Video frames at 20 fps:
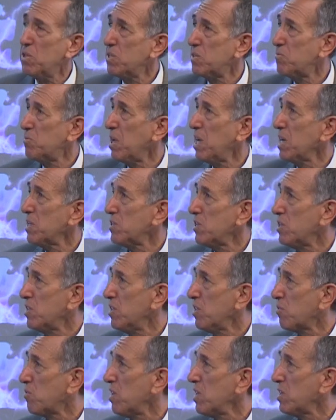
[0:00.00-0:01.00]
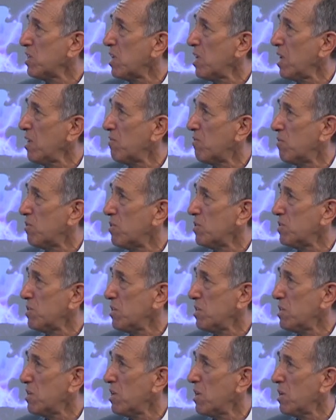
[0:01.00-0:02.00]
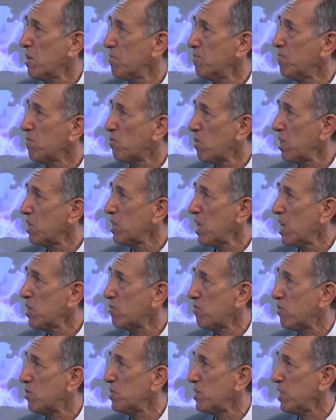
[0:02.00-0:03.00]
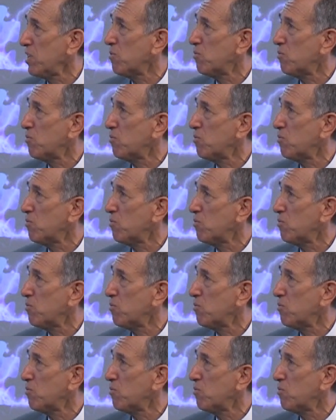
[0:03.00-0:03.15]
passage in the Great Controversy. It